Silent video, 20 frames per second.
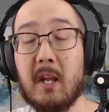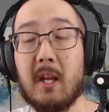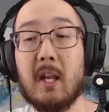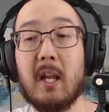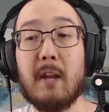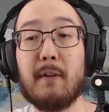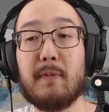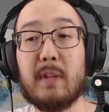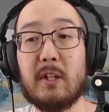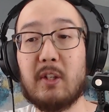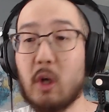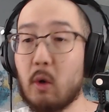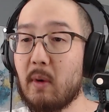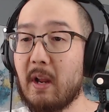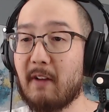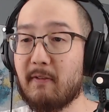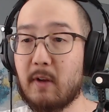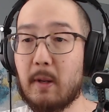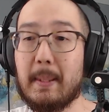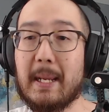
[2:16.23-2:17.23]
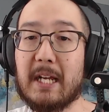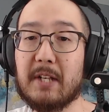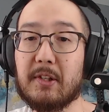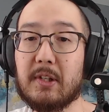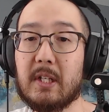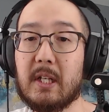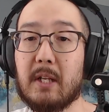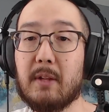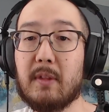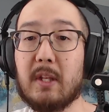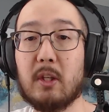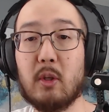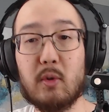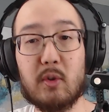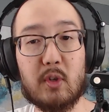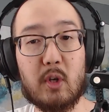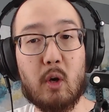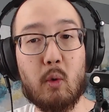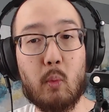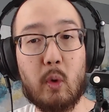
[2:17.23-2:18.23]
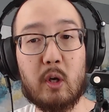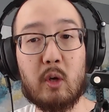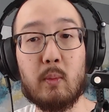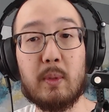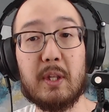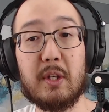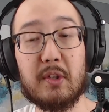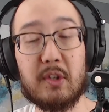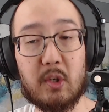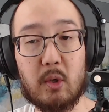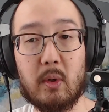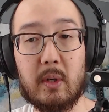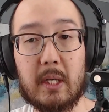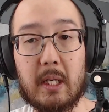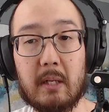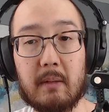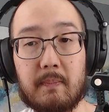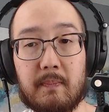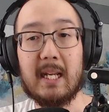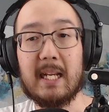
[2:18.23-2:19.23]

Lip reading: If they don't have capacity, then you start working with a surrogate.